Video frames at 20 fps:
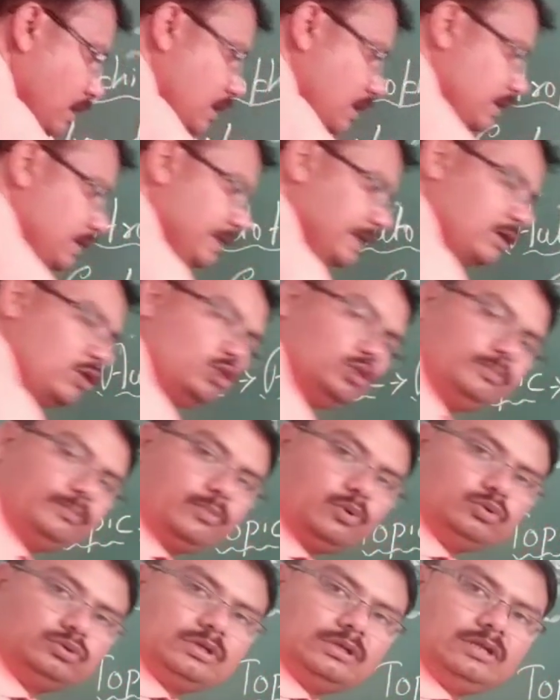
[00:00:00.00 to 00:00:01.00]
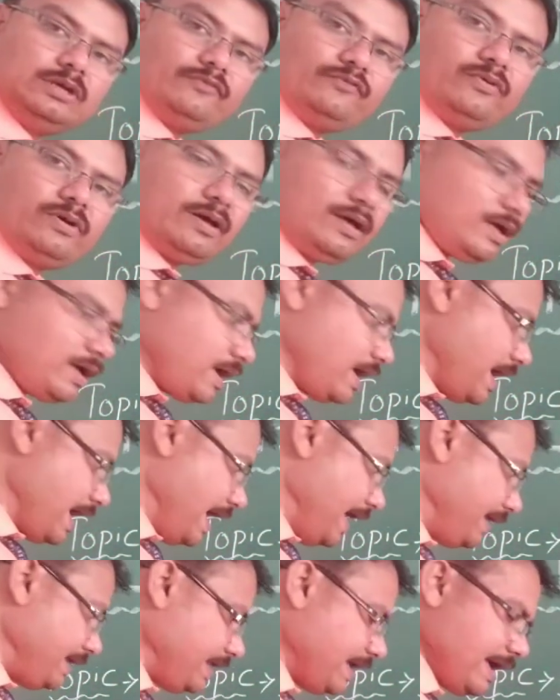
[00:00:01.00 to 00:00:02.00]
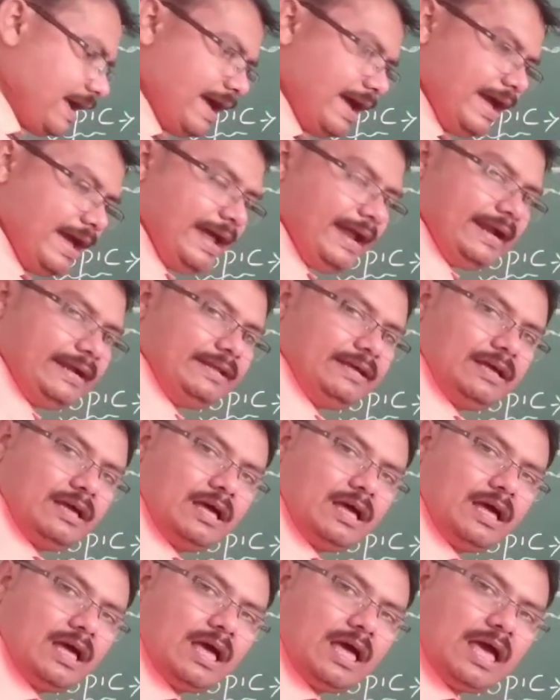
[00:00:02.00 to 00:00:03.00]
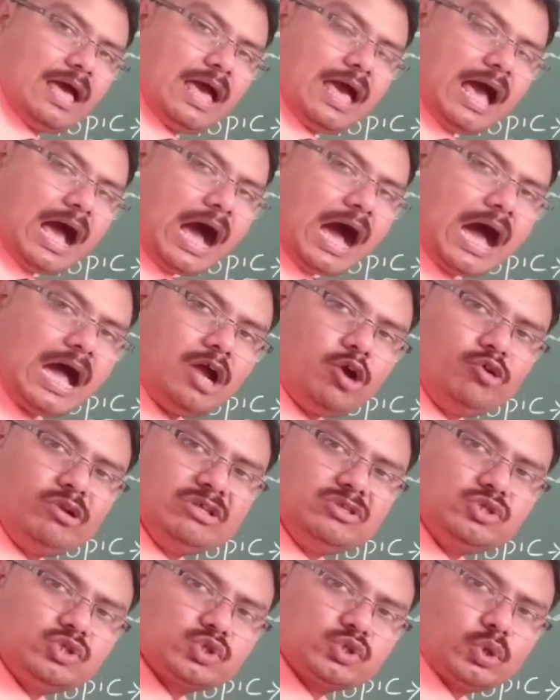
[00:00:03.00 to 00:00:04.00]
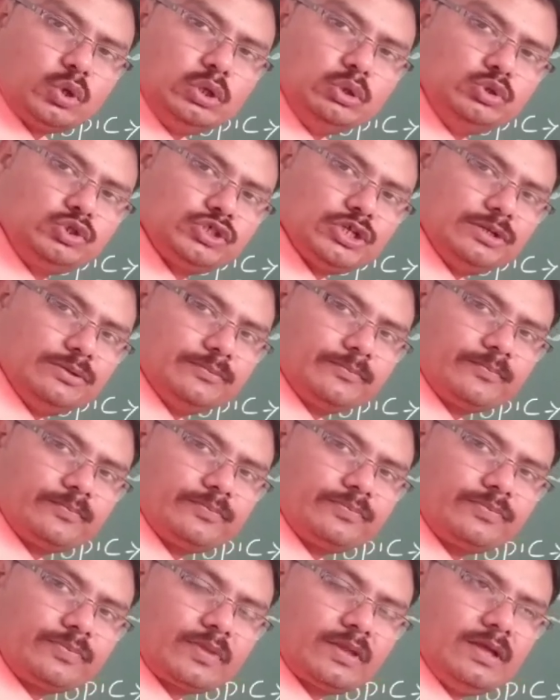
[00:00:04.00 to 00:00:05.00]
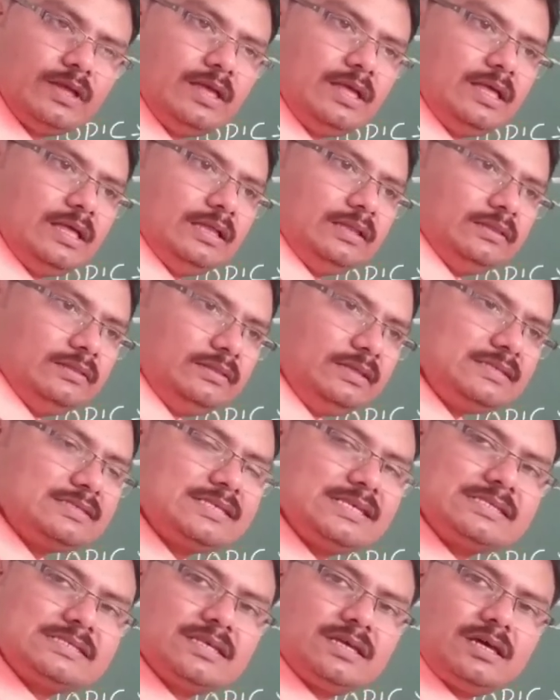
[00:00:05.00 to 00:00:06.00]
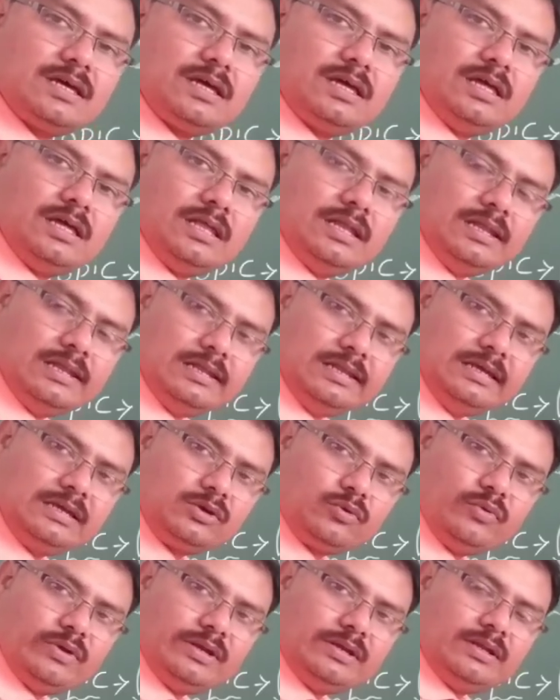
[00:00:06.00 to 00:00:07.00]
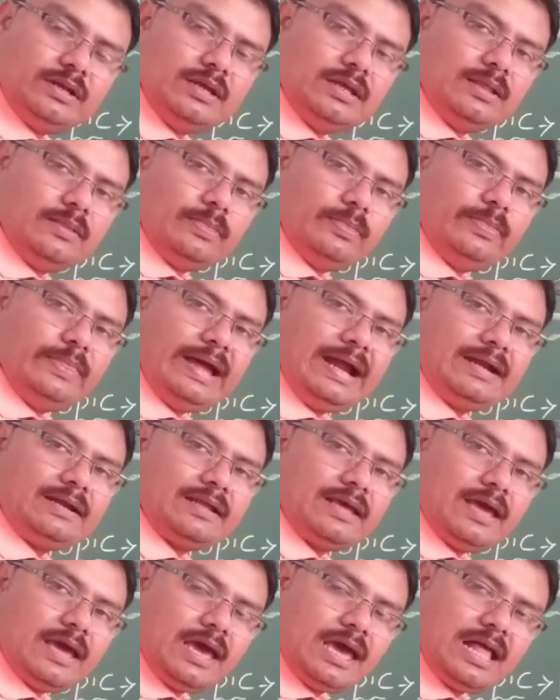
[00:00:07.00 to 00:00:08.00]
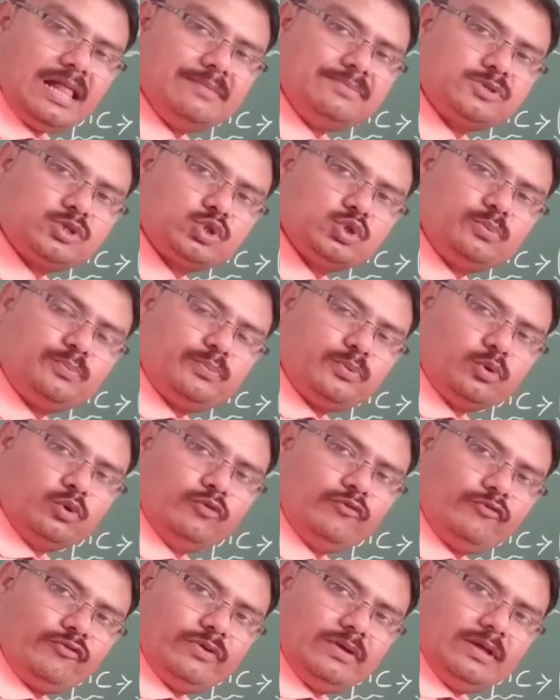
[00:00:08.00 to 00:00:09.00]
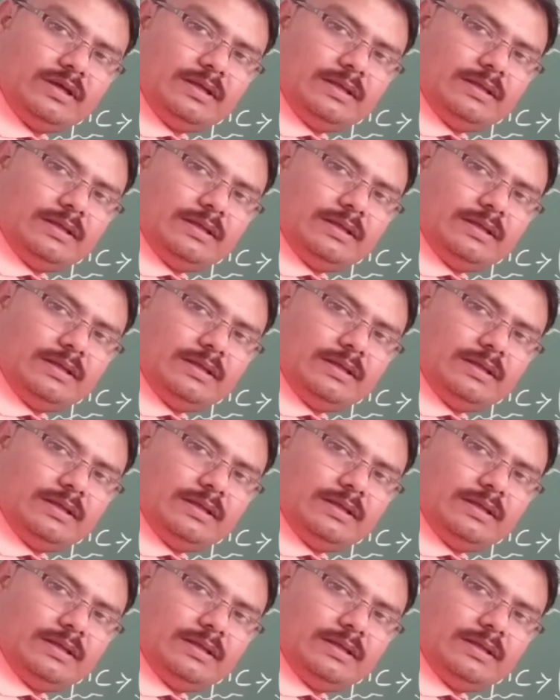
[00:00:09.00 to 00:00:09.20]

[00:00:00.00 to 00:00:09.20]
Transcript: Take out both the leaf and add iodine solution. This is a liquid that helps to prove